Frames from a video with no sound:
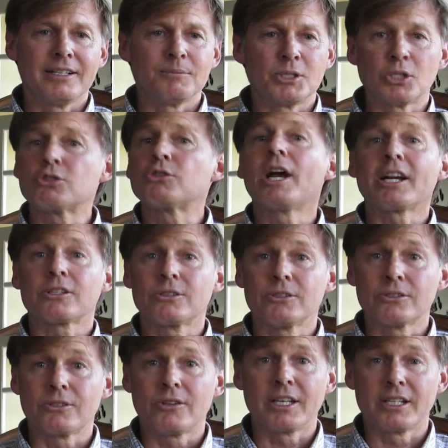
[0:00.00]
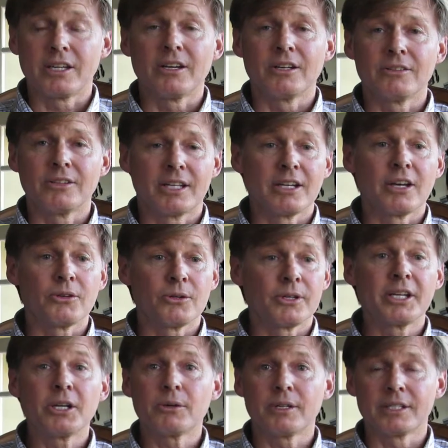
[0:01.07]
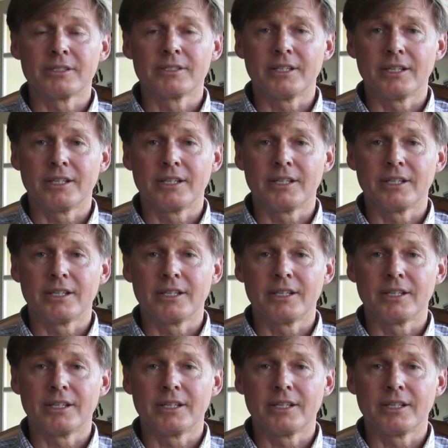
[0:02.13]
distractions that other hearing